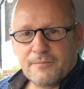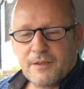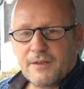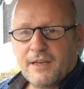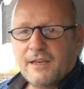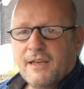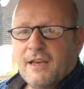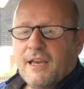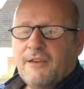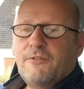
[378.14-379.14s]
Okay,
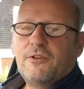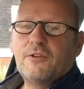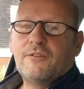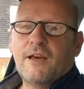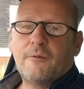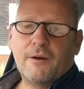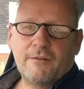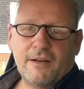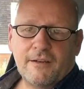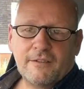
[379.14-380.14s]
if you do it that way
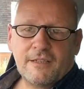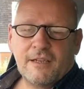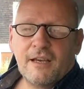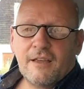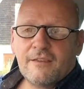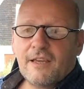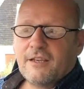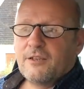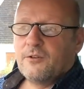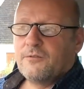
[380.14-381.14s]
round,
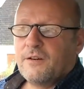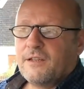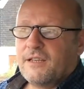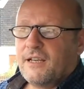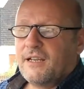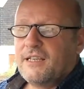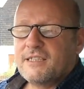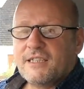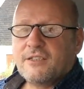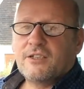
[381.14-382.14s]
then you'll find that at
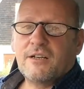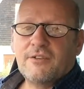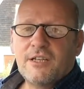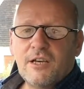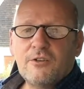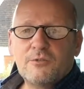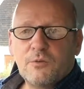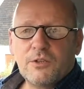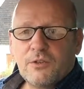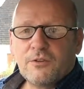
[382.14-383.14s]
least the other driver knows
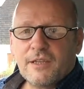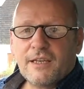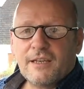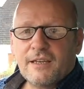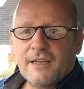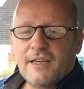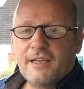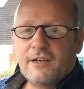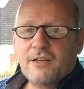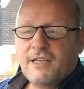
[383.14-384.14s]
what you're thinking.
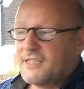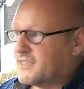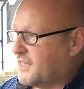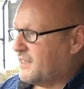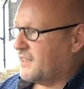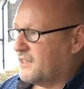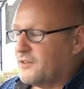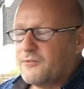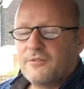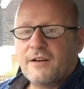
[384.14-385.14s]
He's seen that
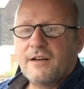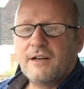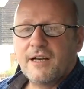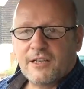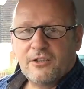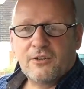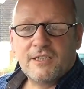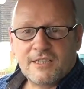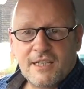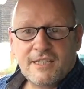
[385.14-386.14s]
you've
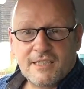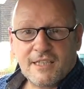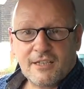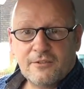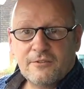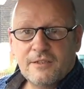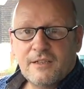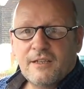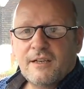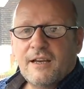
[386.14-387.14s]
acknowledged his signal
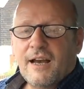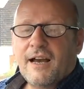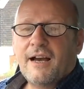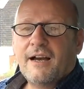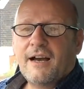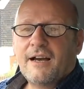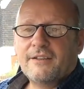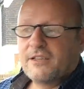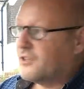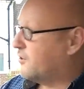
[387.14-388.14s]

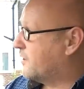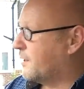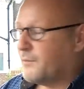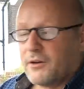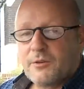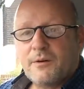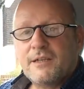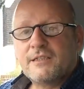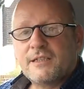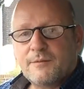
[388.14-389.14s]
and that you're looking both
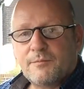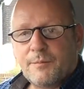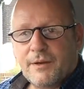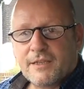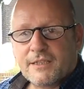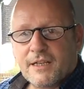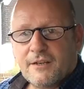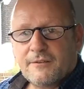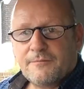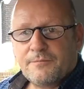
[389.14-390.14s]
ways and prepared to go.